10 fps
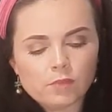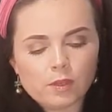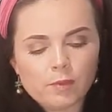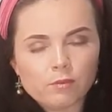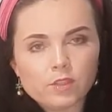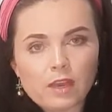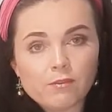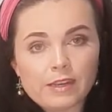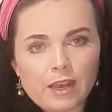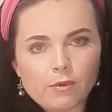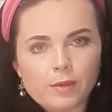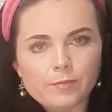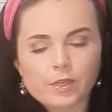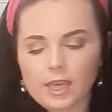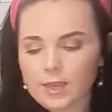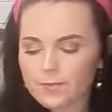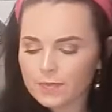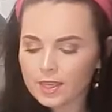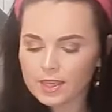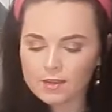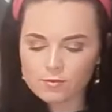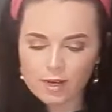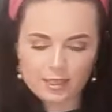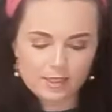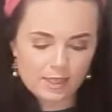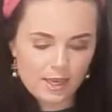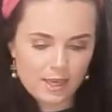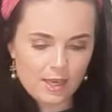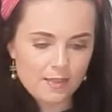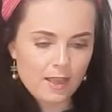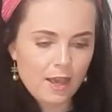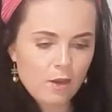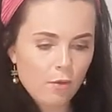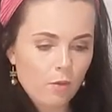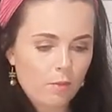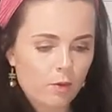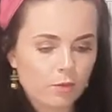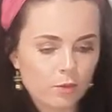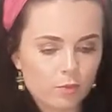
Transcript: about half an hour. Okay, right, now I'm going to